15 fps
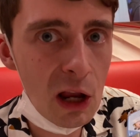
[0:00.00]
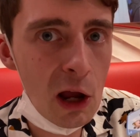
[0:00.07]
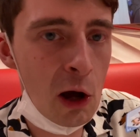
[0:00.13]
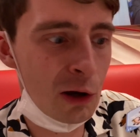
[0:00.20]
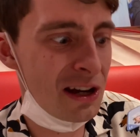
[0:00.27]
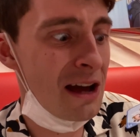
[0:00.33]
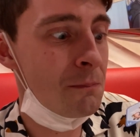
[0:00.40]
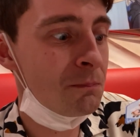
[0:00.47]

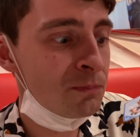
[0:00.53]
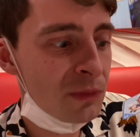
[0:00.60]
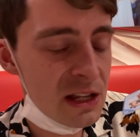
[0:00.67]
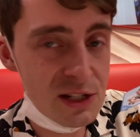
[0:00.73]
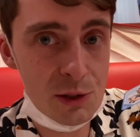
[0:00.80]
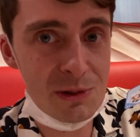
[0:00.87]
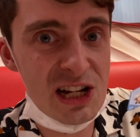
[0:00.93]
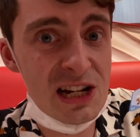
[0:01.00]
Okay.
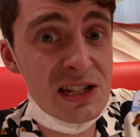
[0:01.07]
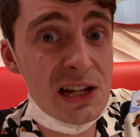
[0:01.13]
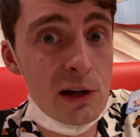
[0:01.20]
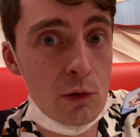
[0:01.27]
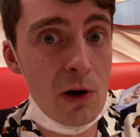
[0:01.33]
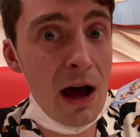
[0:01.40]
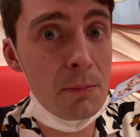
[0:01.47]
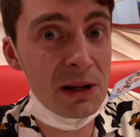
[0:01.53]
So it tastes like
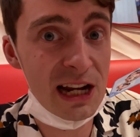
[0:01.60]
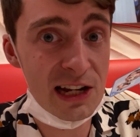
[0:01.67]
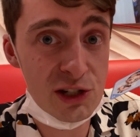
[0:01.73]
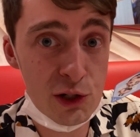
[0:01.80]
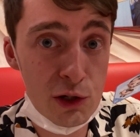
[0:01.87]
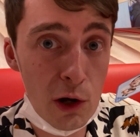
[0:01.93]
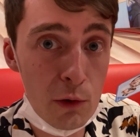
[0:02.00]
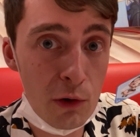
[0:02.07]
ramen.
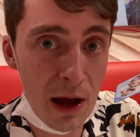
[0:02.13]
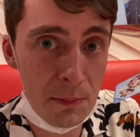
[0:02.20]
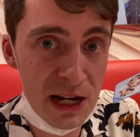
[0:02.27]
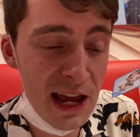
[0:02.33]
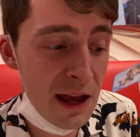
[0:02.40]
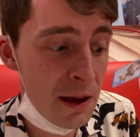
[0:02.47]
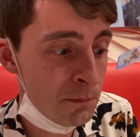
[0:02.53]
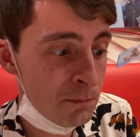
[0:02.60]
Do you know
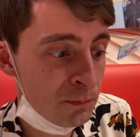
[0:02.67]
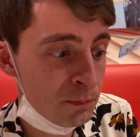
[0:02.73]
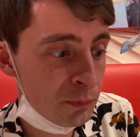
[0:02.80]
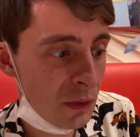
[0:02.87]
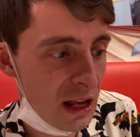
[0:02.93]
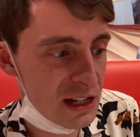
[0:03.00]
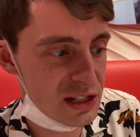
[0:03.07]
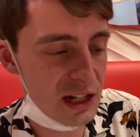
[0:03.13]
ramen?
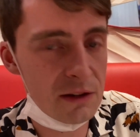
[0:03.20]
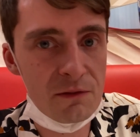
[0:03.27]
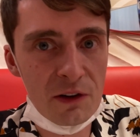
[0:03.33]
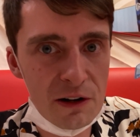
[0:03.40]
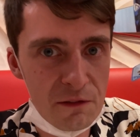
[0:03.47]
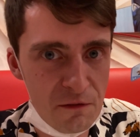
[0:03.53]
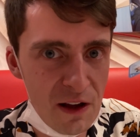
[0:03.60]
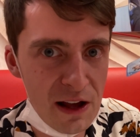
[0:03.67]
It's like a
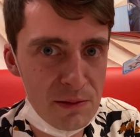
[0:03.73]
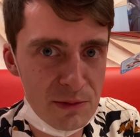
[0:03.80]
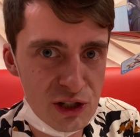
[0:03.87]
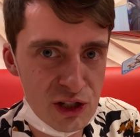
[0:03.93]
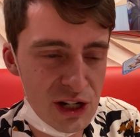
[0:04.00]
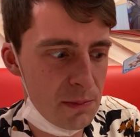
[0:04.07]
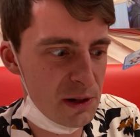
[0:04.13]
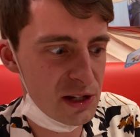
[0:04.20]
very
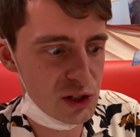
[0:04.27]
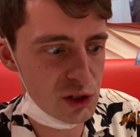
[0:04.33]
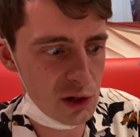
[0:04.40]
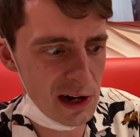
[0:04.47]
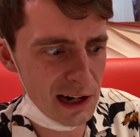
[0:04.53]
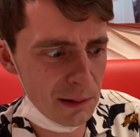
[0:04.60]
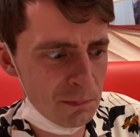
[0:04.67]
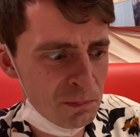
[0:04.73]
famous Japanese
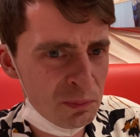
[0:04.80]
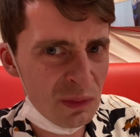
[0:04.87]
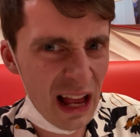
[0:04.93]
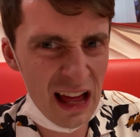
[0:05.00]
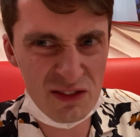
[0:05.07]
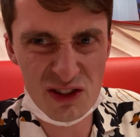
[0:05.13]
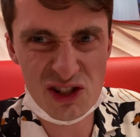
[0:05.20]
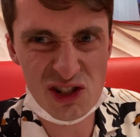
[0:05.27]
drink.
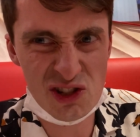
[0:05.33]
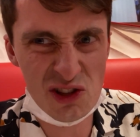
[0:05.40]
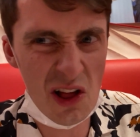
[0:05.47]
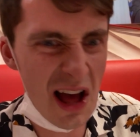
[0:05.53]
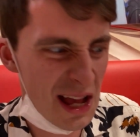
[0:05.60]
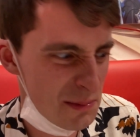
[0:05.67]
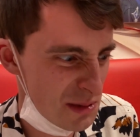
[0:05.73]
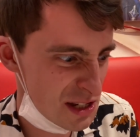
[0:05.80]
And the
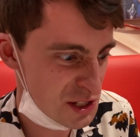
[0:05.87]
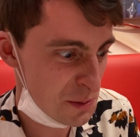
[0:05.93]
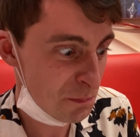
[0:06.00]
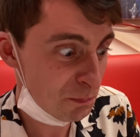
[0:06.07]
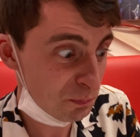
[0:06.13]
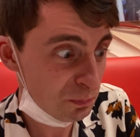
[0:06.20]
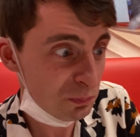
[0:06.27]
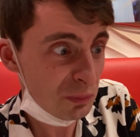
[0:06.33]
slime is,
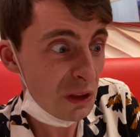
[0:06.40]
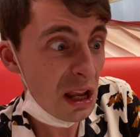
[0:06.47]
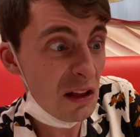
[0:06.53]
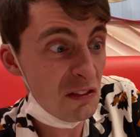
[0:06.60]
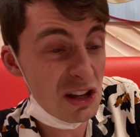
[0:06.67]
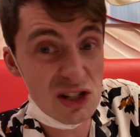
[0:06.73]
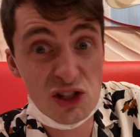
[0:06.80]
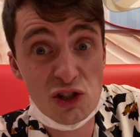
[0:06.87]

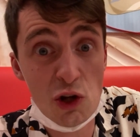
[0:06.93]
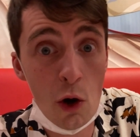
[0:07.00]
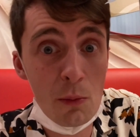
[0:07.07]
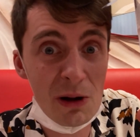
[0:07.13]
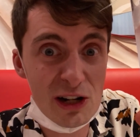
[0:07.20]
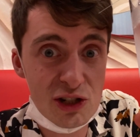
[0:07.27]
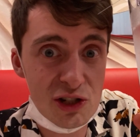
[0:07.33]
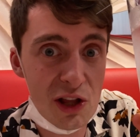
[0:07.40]
there's so
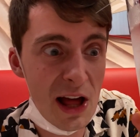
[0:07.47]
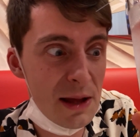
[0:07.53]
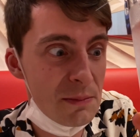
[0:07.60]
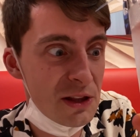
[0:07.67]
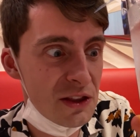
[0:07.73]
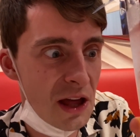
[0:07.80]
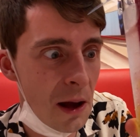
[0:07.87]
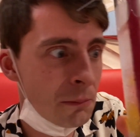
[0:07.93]
much slime
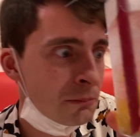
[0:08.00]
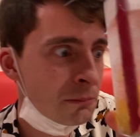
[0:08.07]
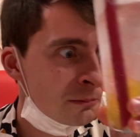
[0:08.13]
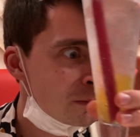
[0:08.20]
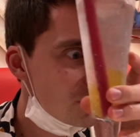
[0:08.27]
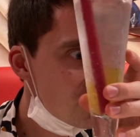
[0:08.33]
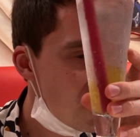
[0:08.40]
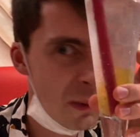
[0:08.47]
in there.
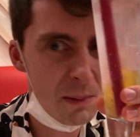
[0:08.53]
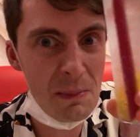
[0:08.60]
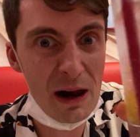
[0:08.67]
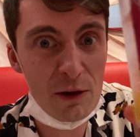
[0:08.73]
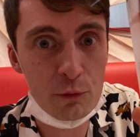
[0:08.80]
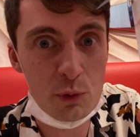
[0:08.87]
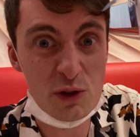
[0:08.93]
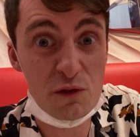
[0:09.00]
My
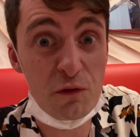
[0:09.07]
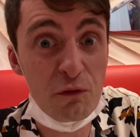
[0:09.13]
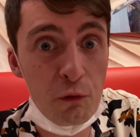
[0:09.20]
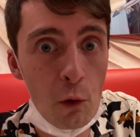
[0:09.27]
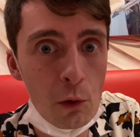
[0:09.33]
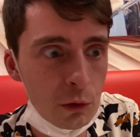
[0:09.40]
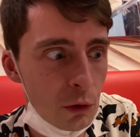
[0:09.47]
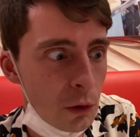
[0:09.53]
mouth was
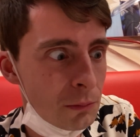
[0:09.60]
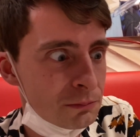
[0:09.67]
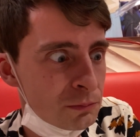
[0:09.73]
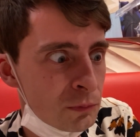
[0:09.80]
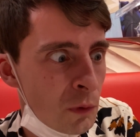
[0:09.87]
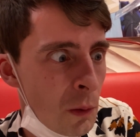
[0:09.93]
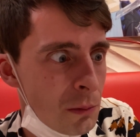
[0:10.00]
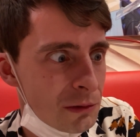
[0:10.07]
full.
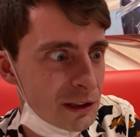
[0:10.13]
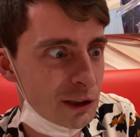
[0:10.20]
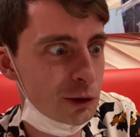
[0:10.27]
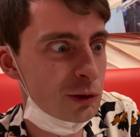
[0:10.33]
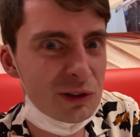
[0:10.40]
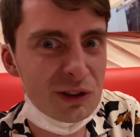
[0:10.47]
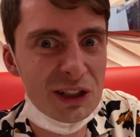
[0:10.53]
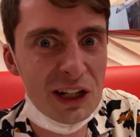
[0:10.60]
I
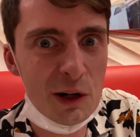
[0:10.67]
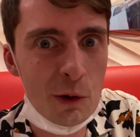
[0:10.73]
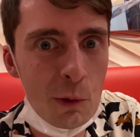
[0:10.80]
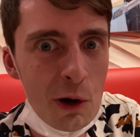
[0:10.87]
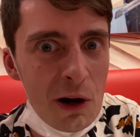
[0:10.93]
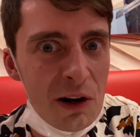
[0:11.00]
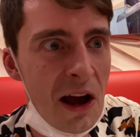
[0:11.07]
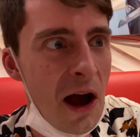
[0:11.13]
couldn't get a
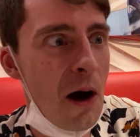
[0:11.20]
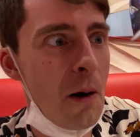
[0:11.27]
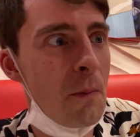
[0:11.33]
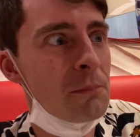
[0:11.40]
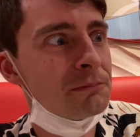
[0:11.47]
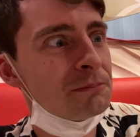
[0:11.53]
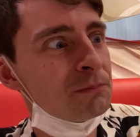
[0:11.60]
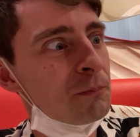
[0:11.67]
word out.
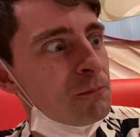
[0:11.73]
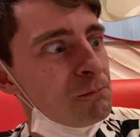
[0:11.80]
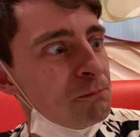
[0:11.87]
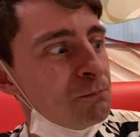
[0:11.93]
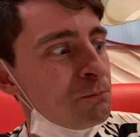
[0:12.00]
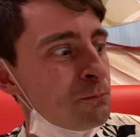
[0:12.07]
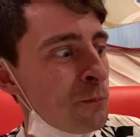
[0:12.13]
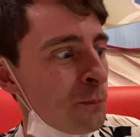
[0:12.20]

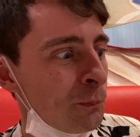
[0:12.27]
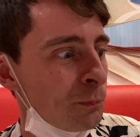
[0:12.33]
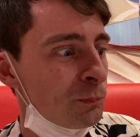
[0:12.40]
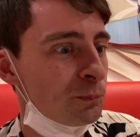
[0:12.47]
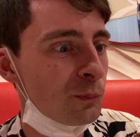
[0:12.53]
Mmm.